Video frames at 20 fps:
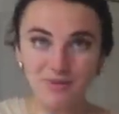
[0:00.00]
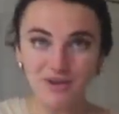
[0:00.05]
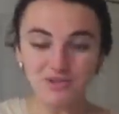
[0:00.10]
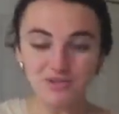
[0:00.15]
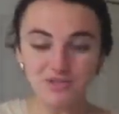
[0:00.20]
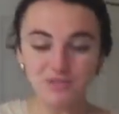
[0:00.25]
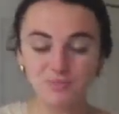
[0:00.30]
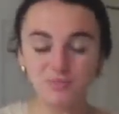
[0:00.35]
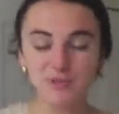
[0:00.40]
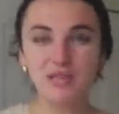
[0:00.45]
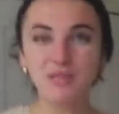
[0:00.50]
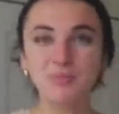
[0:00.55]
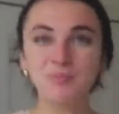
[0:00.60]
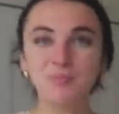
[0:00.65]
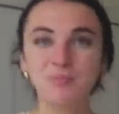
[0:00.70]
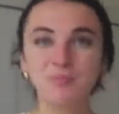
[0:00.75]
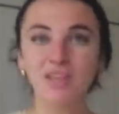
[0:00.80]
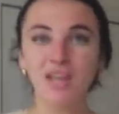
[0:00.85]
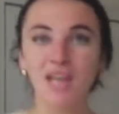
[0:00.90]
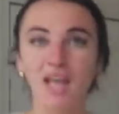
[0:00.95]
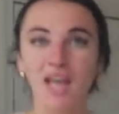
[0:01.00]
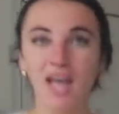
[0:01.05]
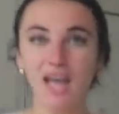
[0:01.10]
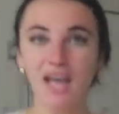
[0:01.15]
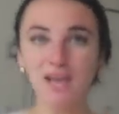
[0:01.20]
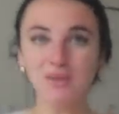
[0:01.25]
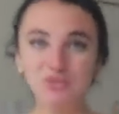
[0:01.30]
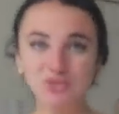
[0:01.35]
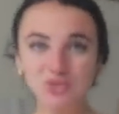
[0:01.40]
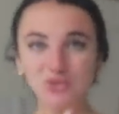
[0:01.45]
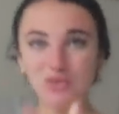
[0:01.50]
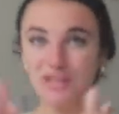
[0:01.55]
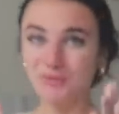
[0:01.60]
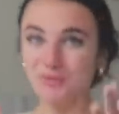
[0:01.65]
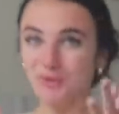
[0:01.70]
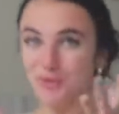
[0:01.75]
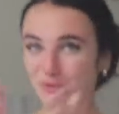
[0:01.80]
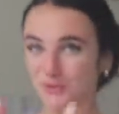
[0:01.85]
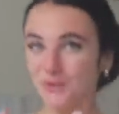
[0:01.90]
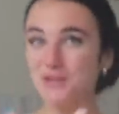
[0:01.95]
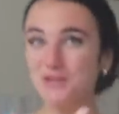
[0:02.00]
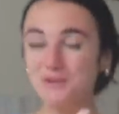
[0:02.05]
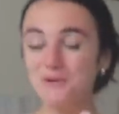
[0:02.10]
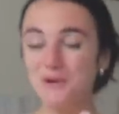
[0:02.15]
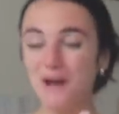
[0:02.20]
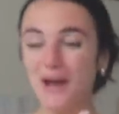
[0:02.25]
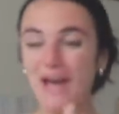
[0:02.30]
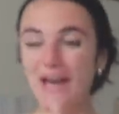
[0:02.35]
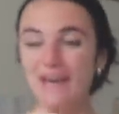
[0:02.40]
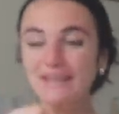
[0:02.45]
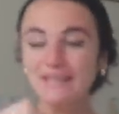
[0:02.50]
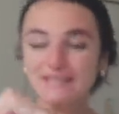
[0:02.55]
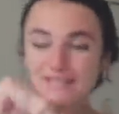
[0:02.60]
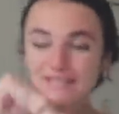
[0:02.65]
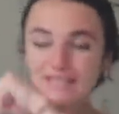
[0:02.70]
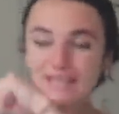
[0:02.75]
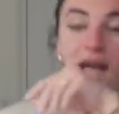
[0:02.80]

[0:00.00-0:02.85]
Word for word: my nose is bleeding. I'm so thankful for you guys.